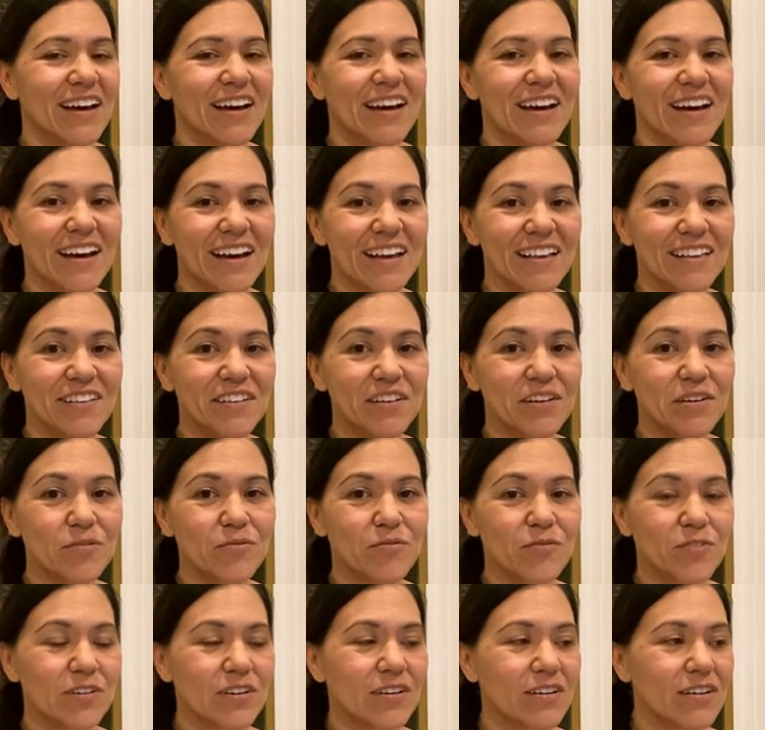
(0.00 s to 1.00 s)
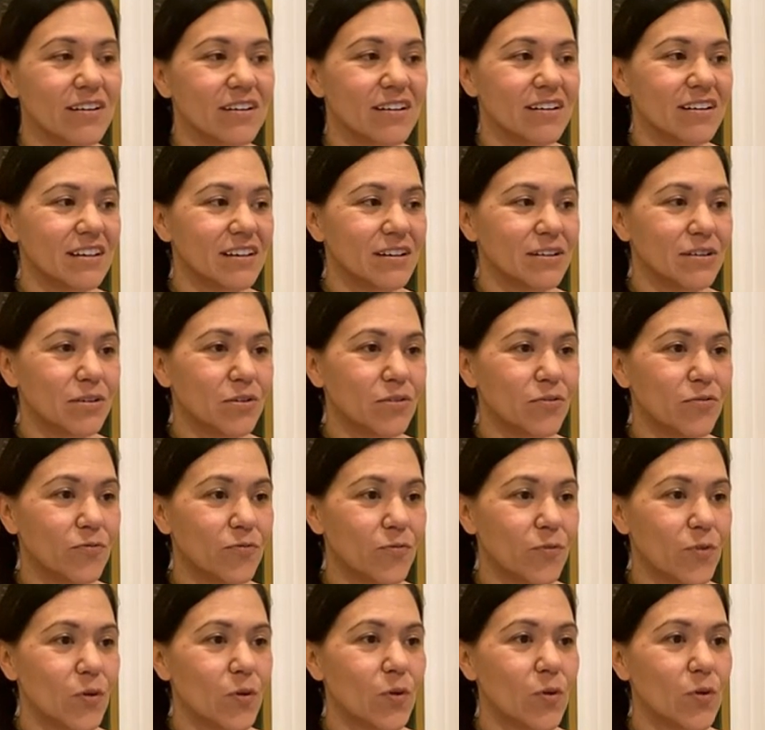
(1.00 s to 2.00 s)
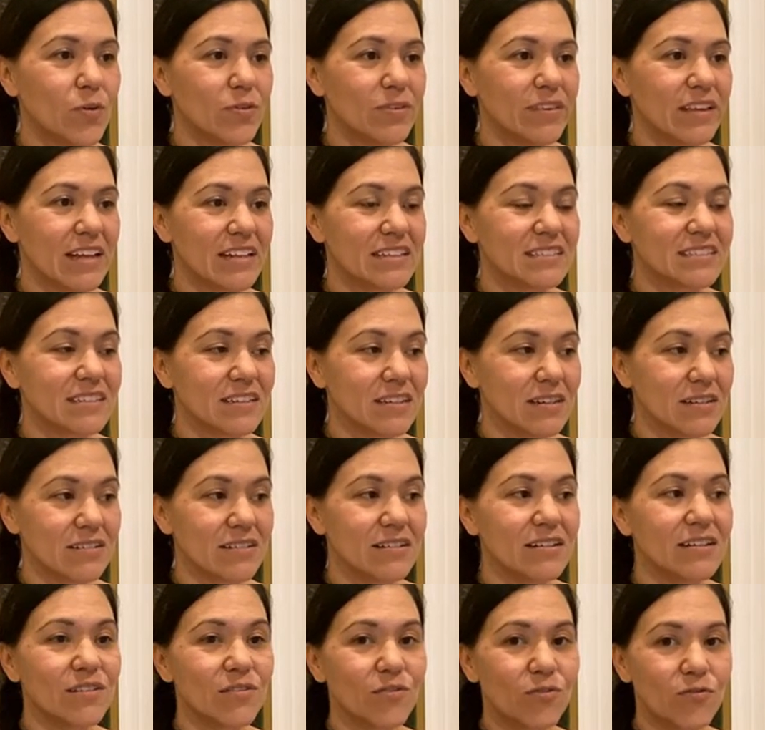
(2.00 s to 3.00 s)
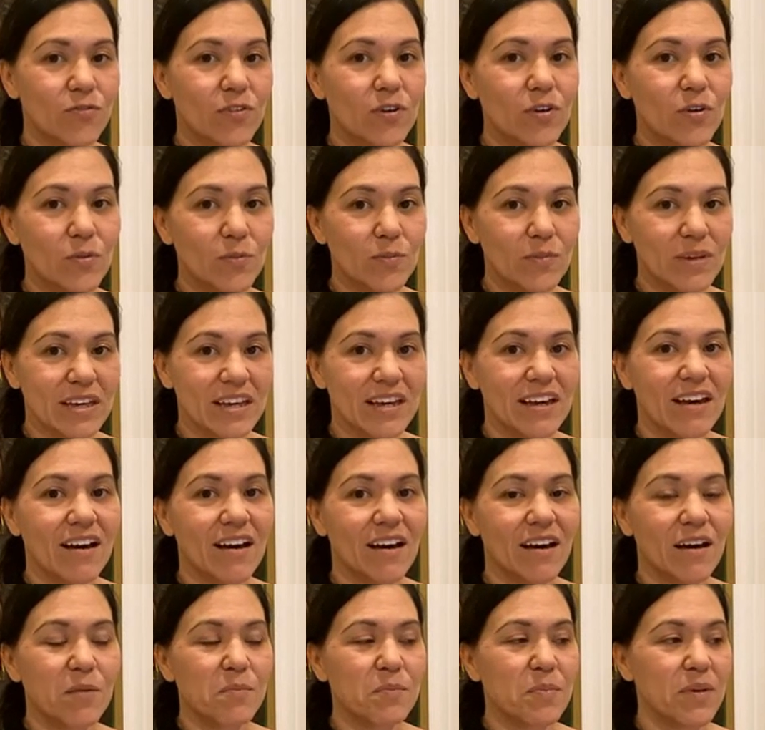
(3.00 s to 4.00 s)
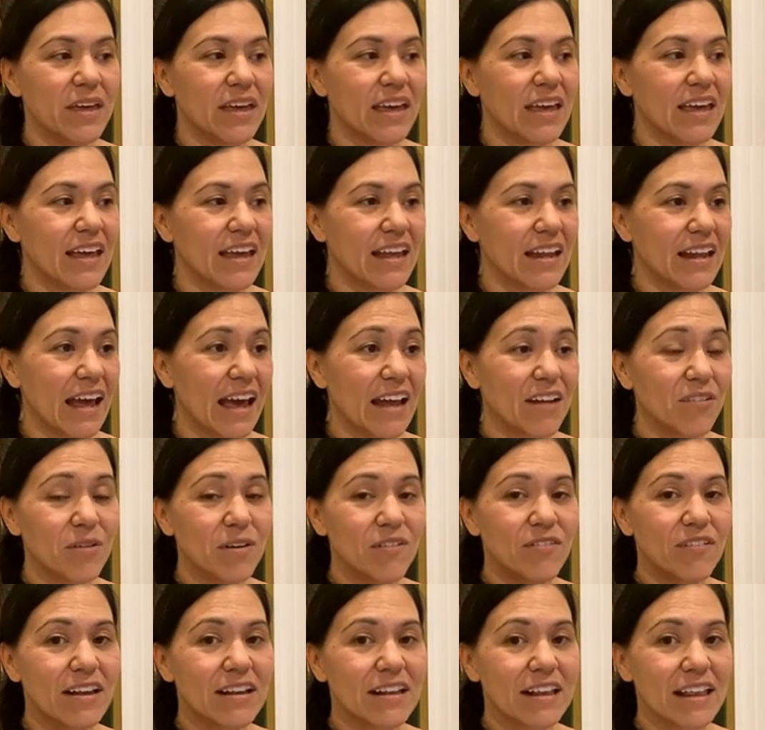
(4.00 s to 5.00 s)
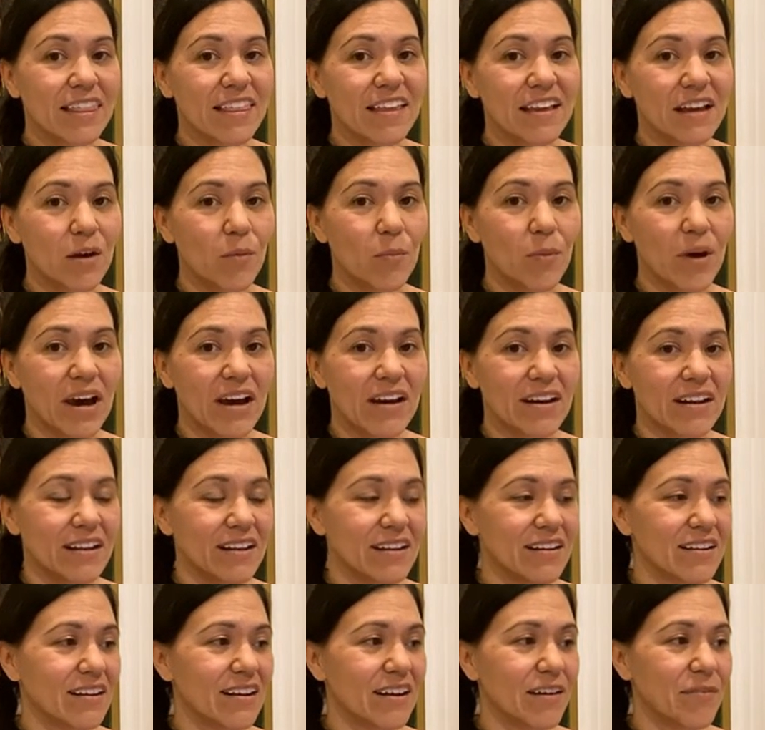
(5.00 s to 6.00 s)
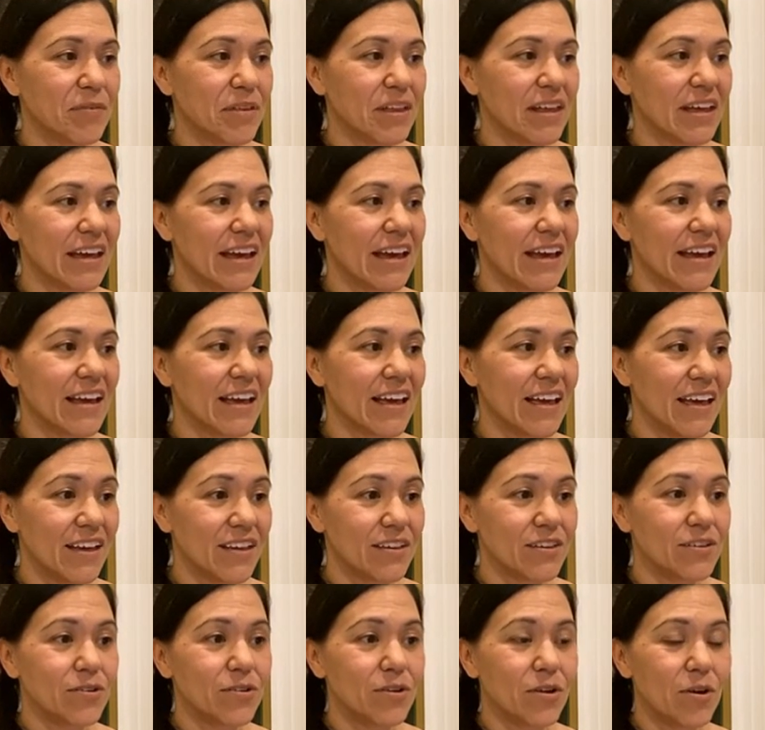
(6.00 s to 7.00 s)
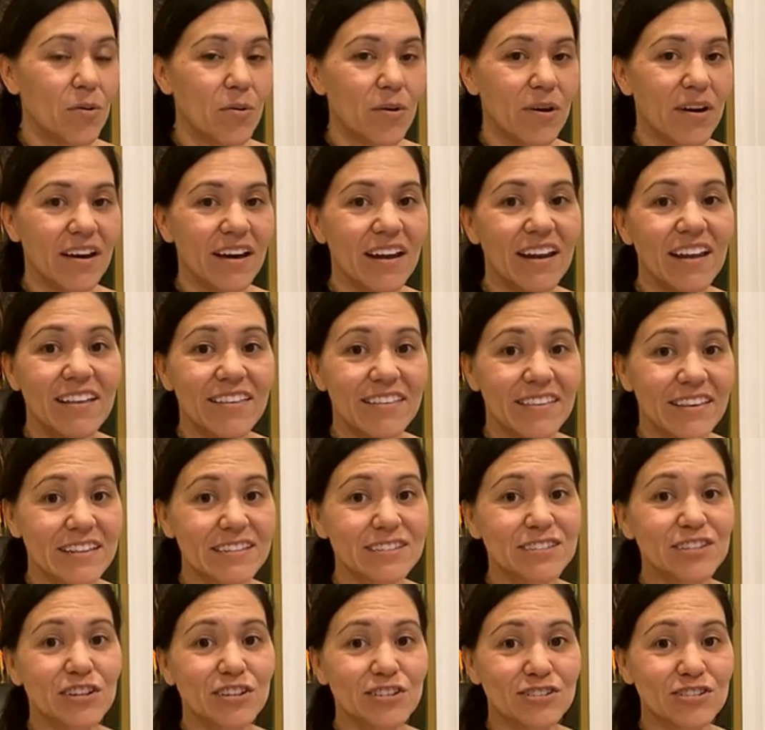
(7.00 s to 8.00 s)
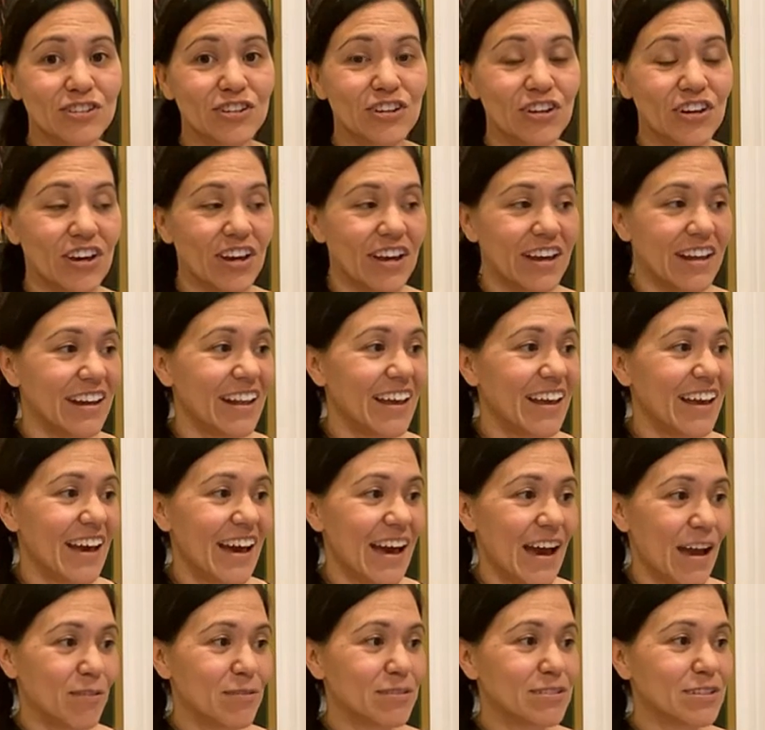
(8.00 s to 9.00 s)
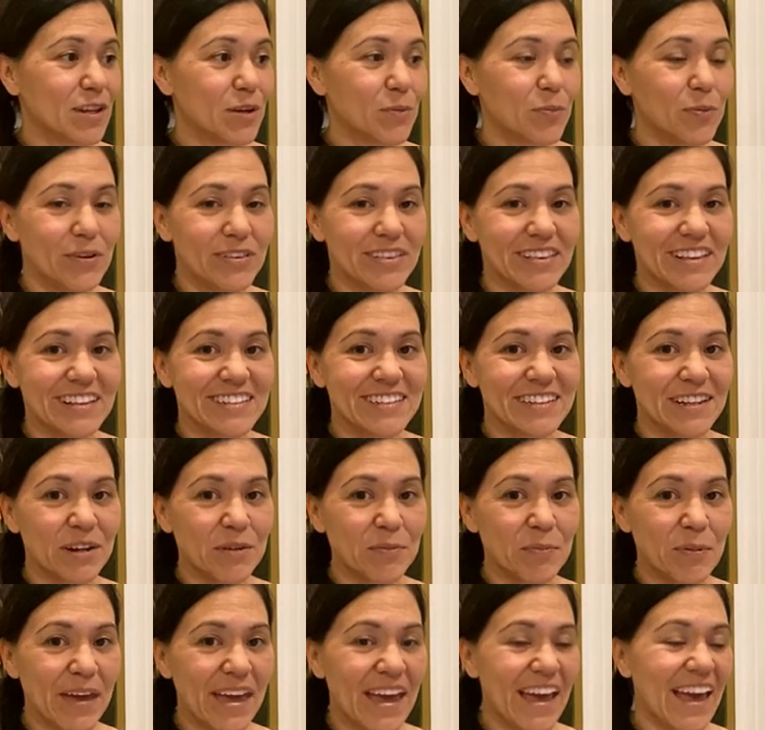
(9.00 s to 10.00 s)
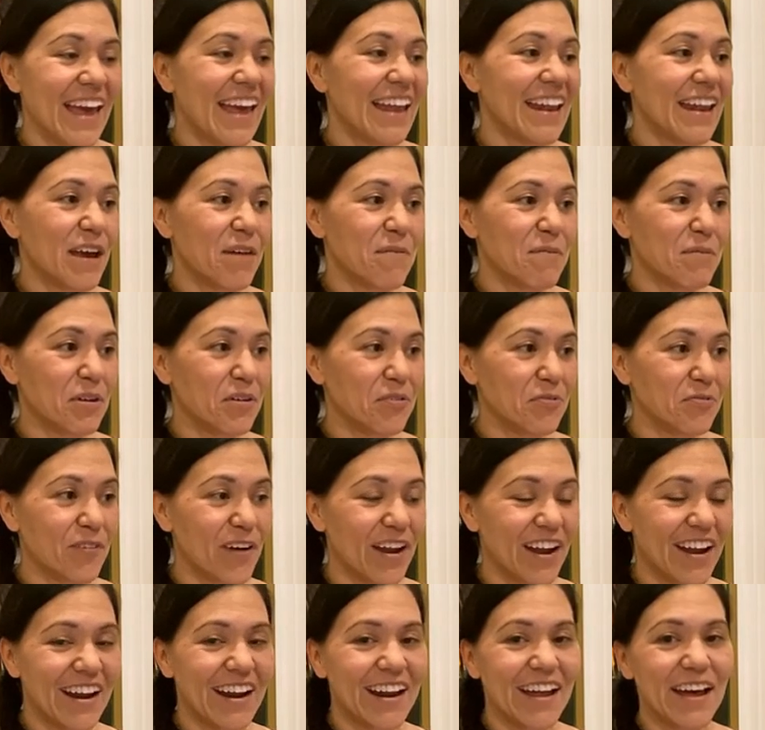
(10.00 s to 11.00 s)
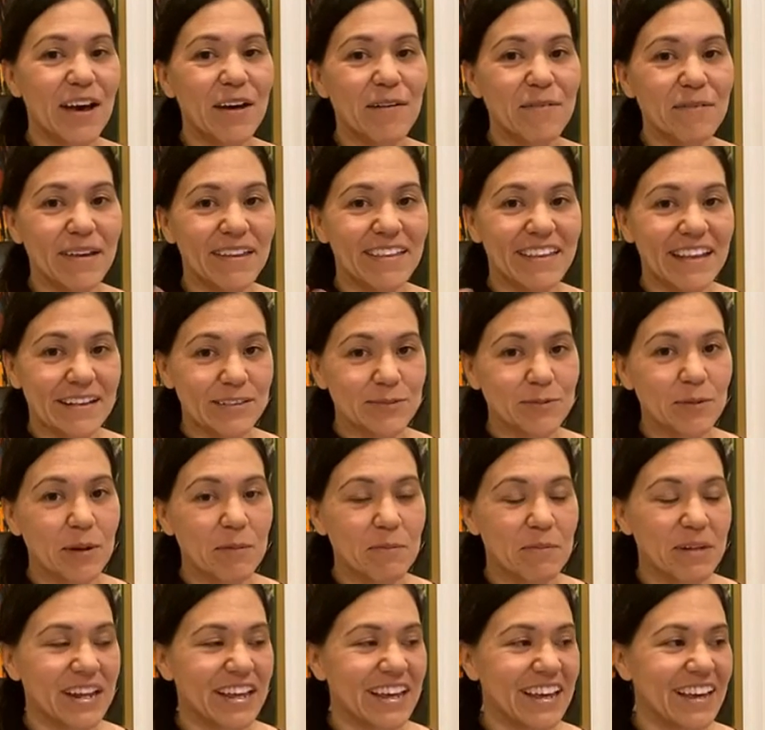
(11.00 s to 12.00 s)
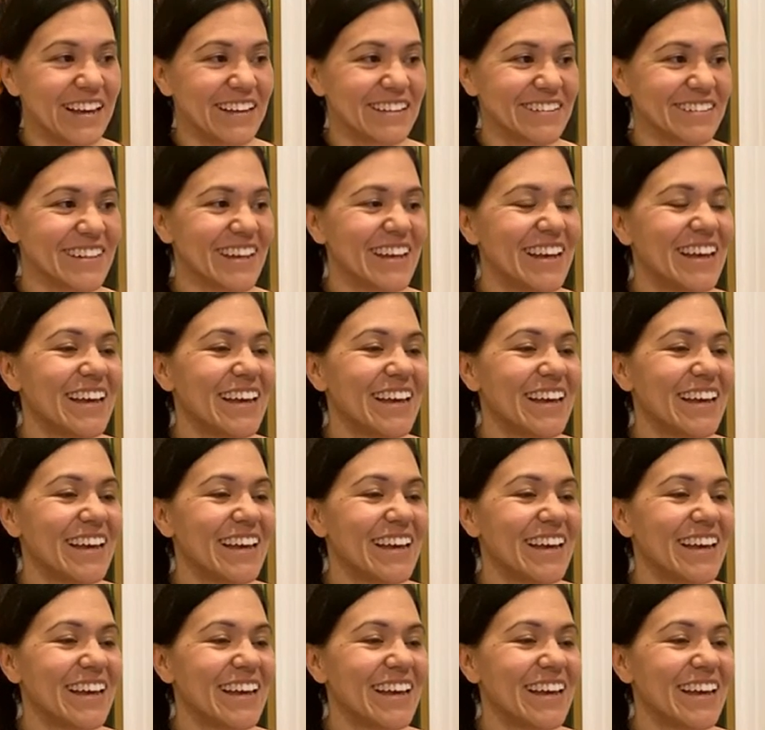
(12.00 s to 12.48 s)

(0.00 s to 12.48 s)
I look for, you know, food that's going to fill me up. And I don't even have to think about it. I'm like, you know what? This looks good. I'm just going to put this in a pan. I'm going to fry it up, and that's what I'm going to eat.